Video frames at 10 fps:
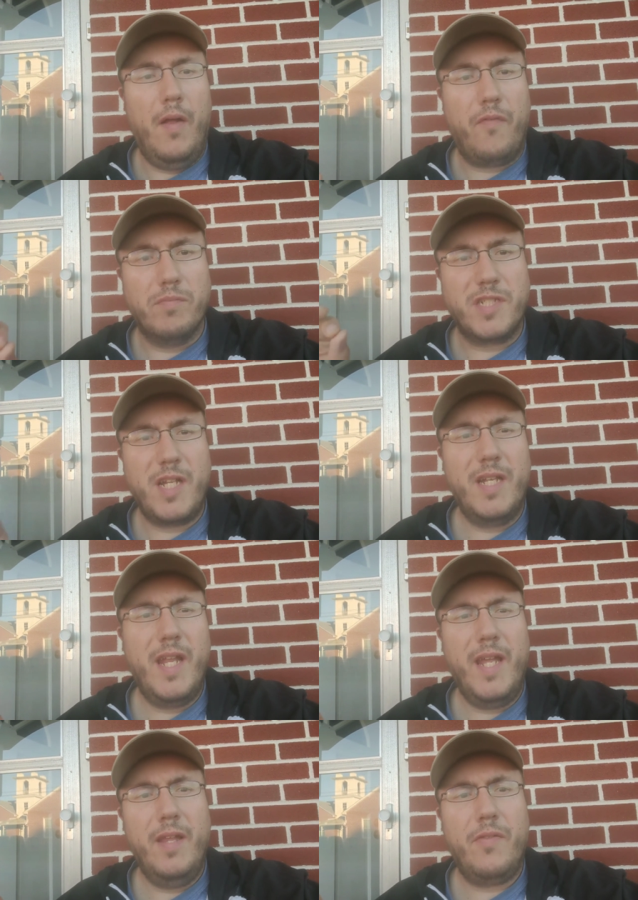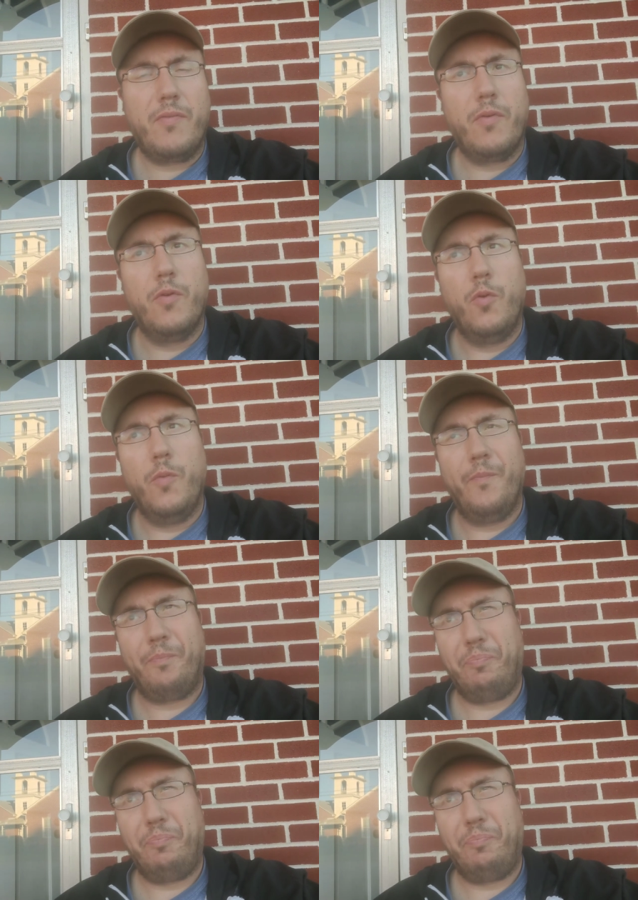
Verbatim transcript: From Sunday through